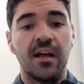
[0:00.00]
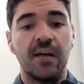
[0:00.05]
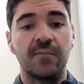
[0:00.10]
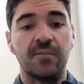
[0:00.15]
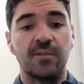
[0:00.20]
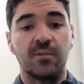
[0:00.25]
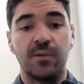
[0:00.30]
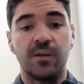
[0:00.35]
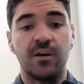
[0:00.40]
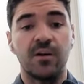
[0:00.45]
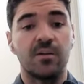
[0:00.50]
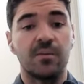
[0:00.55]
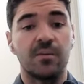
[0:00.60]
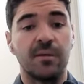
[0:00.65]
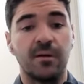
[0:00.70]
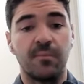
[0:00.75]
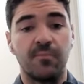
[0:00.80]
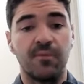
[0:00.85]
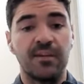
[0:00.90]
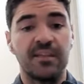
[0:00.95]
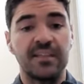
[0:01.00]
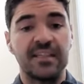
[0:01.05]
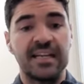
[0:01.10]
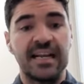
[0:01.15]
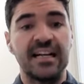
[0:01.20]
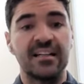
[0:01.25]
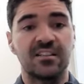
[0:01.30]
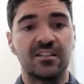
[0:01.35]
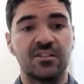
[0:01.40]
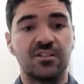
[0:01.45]
Um, so we are going to be operating
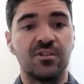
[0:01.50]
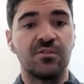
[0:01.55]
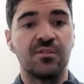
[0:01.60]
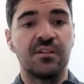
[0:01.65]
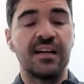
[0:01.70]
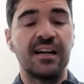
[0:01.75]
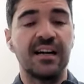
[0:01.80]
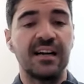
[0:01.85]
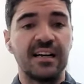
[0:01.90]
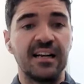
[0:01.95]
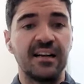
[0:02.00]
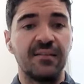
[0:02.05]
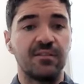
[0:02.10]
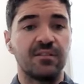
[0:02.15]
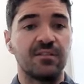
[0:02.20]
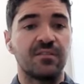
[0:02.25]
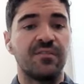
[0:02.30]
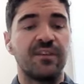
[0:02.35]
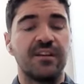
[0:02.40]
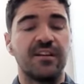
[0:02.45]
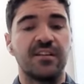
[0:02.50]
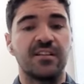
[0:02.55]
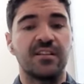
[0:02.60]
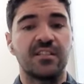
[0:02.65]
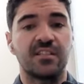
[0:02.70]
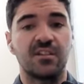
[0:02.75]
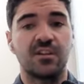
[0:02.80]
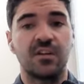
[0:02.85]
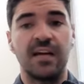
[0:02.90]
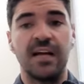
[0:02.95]
at altitude, and high levels of
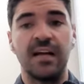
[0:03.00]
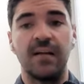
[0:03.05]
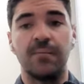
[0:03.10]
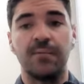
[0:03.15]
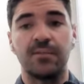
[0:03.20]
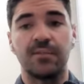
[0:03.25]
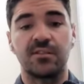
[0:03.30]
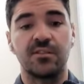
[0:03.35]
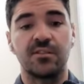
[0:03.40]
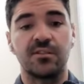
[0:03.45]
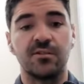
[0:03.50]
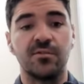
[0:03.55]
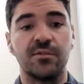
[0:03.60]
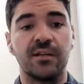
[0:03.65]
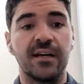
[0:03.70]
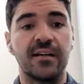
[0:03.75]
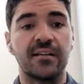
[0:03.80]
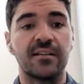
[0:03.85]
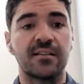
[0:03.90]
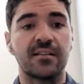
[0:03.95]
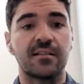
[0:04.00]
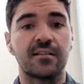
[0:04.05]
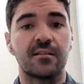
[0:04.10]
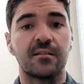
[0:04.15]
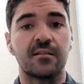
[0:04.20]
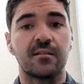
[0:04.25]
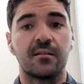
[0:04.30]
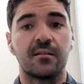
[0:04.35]
fitness is going to help us to do that.